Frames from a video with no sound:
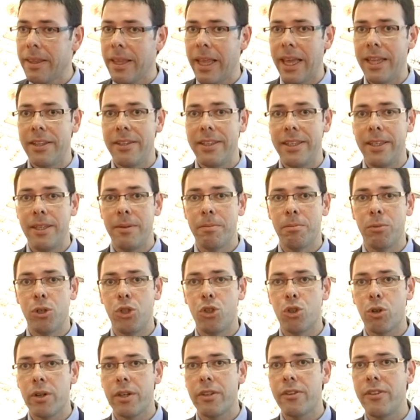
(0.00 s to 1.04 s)
And the
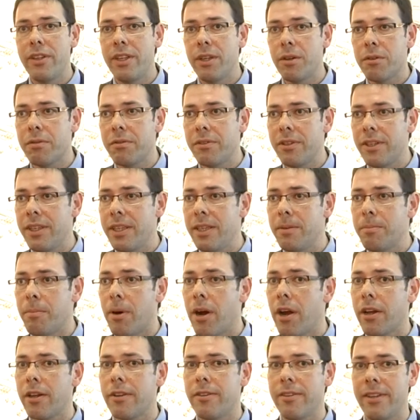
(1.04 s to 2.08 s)
majority of the
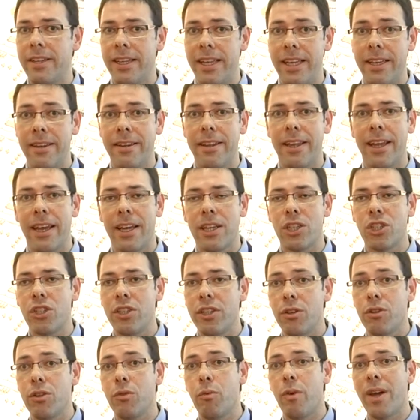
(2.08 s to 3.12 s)
market in India is
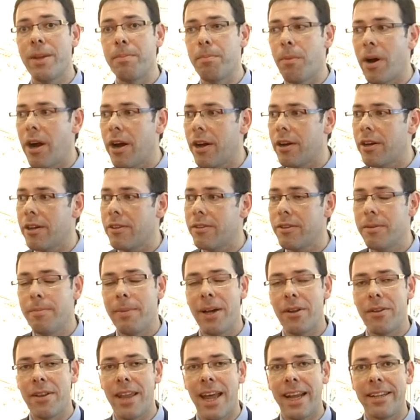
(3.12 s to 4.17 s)
still the wet market.
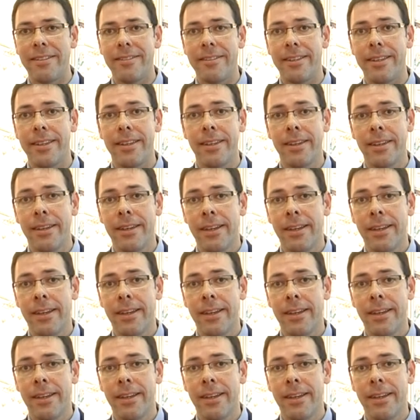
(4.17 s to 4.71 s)
About 94%